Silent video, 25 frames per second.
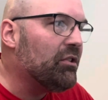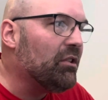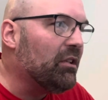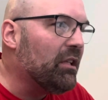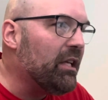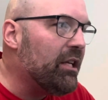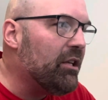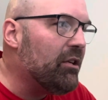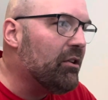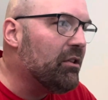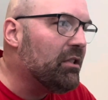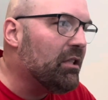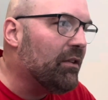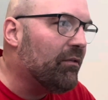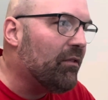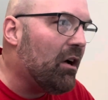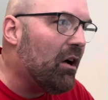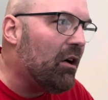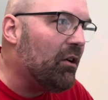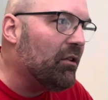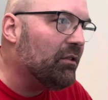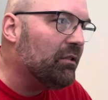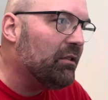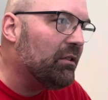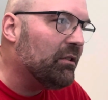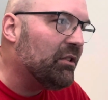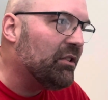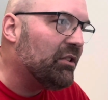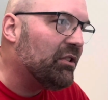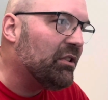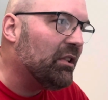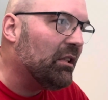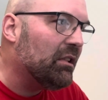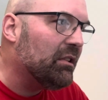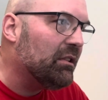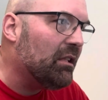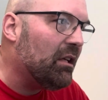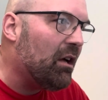leaders of
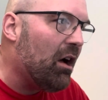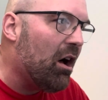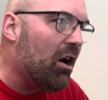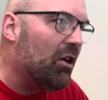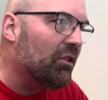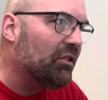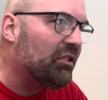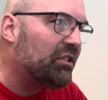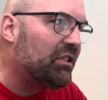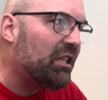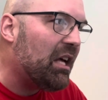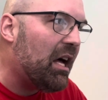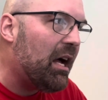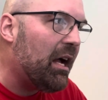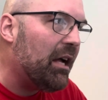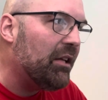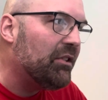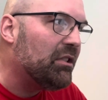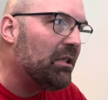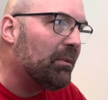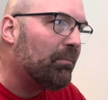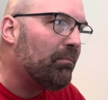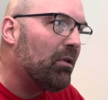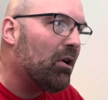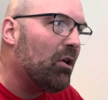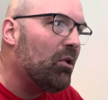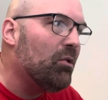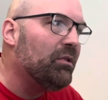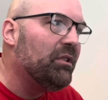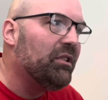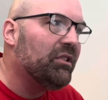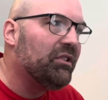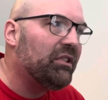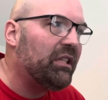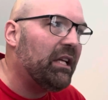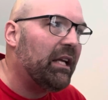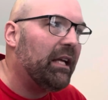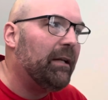all sides are prone to
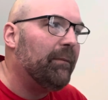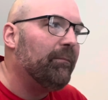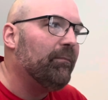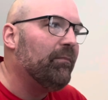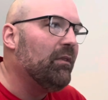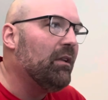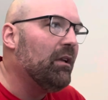sin.